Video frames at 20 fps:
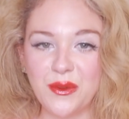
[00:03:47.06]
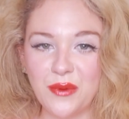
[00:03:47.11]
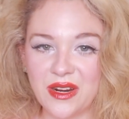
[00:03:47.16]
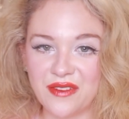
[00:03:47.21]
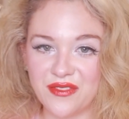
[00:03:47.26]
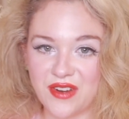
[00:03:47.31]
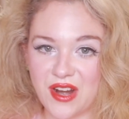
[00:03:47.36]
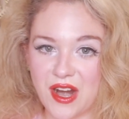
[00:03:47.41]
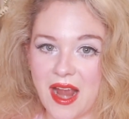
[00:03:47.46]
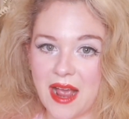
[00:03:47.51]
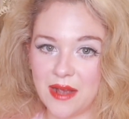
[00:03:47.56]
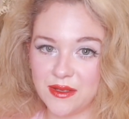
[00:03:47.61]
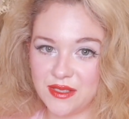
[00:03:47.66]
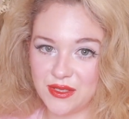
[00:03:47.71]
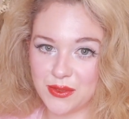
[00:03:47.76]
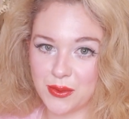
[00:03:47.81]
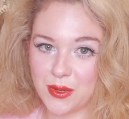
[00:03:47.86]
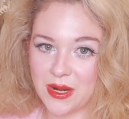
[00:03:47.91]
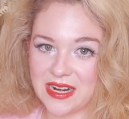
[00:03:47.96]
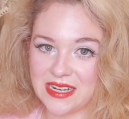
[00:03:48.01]
one of her house
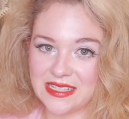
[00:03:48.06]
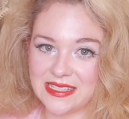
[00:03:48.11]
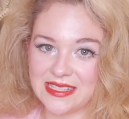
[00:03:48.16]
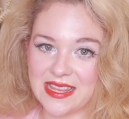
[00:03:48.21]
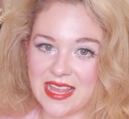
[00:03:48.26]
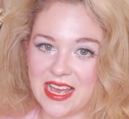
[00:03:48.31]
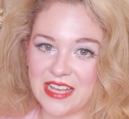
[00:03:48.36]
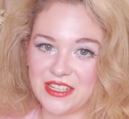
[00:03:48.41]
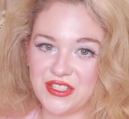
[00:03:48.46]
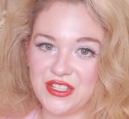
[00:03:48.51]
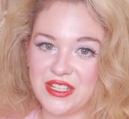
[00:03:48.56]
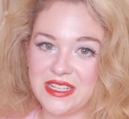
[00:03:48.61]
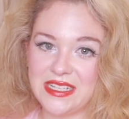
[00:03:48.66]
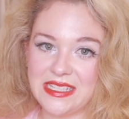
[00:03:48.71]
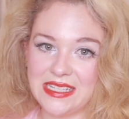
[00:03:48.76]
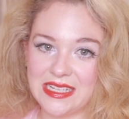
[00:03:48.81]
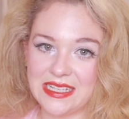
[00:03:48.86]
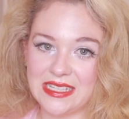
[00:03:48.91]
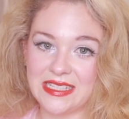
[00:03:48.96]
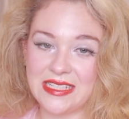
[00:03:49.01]
tours that she
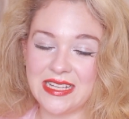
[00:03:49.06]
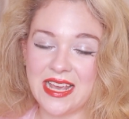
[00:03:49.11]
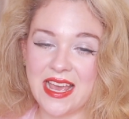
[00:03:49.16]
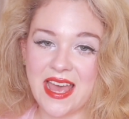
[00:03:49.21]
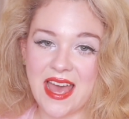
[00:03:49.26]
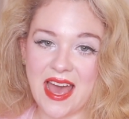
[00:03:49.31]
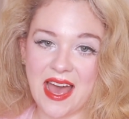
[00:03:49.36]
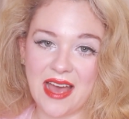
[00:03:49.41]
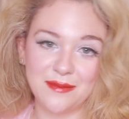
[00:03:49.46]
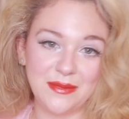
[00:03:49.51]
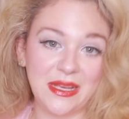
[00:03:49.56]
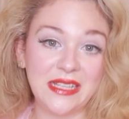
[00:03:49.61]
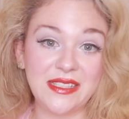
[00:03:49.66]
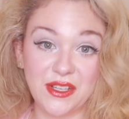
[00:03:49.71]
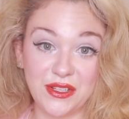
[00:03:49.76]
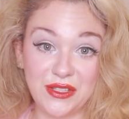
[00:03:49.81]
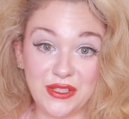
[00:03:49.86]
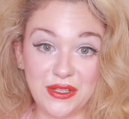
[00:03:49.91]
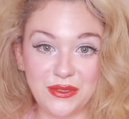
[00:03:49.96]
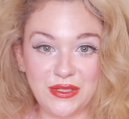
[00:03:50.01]
did, it's
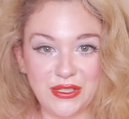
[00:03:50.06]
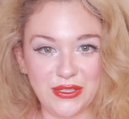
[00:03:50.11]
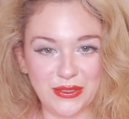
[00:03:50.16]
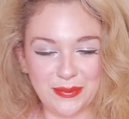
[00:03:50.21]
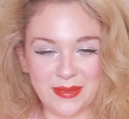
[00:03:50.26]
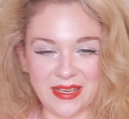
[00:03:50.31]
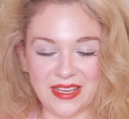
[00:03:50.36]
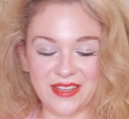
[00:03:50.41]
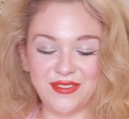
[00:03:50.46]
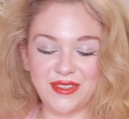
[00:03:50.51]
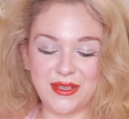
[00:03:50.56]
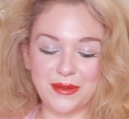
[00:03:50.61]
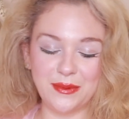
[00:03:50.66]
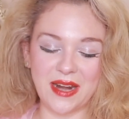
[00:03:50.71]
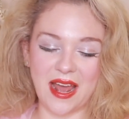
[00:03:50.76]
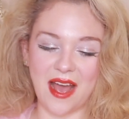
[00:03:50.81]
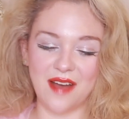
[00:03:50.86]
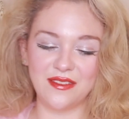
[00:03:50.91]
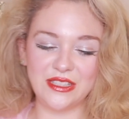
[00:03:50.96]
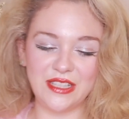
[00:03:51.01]
on YouTube if you
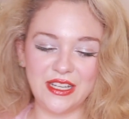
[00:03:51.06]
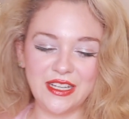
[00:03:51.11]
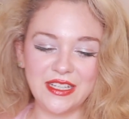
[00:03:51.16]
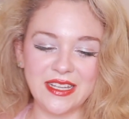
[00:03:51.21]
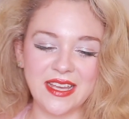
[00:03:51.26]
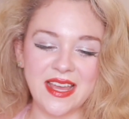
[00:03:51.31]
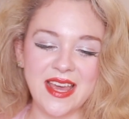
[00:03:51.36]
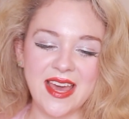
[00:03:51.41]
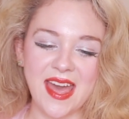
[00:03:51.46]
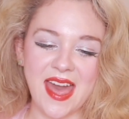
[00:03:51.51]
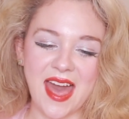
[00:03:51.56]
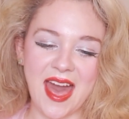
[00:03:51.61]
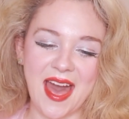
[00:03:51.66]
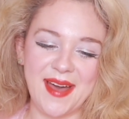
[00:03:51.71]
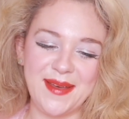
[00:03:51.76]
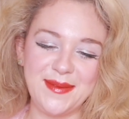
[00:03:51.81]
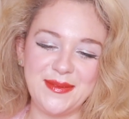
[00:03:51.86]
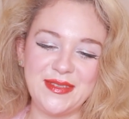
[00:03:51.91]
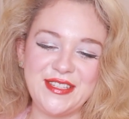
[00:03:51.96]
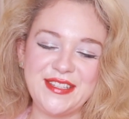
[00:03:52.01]
want to have a look,
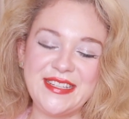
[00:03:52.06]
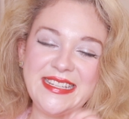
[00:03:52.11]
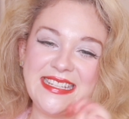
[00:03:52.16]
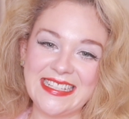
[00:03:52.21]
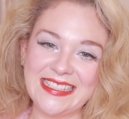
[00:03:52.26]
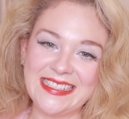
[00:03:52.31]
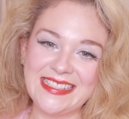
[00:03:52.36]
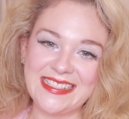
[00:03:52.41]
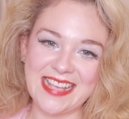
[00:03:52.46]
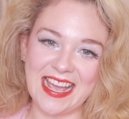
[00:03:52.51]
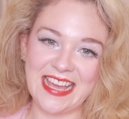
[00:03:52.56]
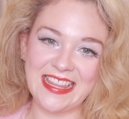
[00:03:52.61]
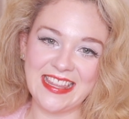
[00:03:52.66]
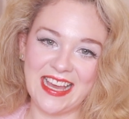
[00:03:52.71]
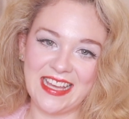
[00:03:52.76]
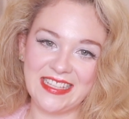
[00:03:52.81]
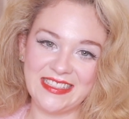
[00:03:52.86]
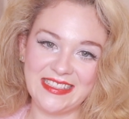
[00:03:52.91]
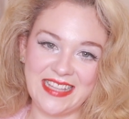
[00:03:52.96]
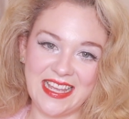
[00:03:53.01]
she did say
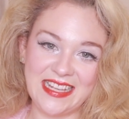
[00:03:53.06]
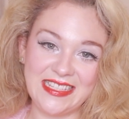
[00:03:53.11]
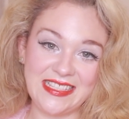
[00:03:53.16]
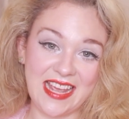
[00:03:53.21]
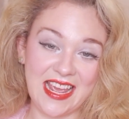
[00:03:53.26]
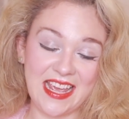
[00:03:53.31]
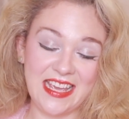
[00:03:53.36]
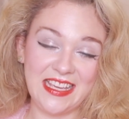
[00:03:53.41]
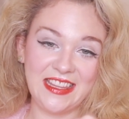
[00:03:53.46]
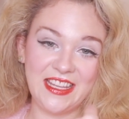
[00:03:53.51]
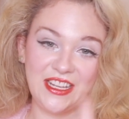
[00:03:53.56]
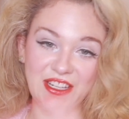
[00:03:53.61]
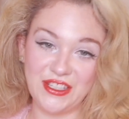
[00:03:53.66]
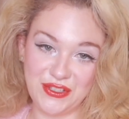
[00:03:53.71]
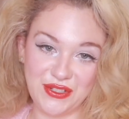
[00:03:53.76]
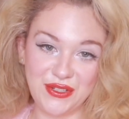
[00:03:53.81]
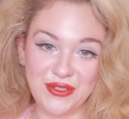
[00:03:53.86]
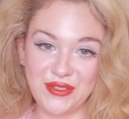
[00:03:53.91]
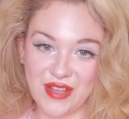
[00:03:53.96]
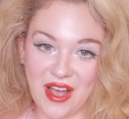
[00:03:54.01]
that they take their
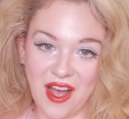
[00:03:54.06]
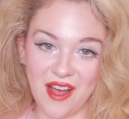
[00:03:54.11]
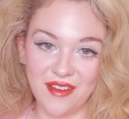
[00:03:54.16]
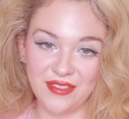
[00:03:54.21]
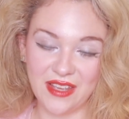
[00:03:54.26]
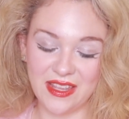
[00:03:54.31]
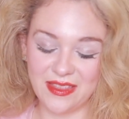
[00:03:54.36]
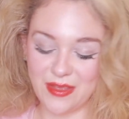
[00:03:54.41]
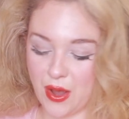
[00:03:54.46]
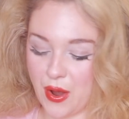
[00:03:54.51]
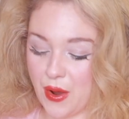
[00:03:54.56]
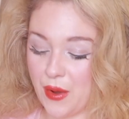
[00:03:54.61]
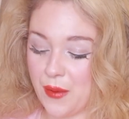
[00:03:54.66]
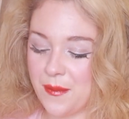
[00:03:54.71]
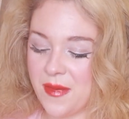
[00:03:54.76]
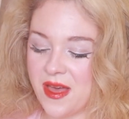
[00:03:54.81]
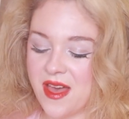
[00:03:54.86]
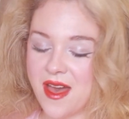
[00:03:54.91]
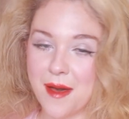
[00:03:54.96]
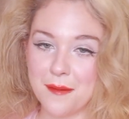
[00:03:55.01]
shoes off in the
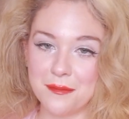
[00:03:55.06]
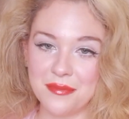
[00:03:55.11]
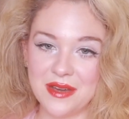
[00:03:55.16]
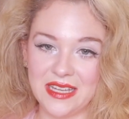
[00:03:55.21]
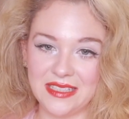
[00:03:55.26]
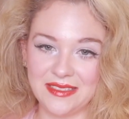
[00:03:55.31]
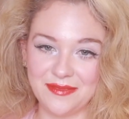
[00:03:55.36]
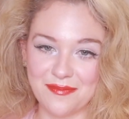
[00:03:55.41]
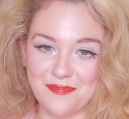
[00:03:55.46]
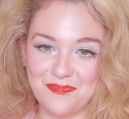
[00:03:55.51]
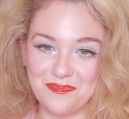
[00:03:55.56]
home, but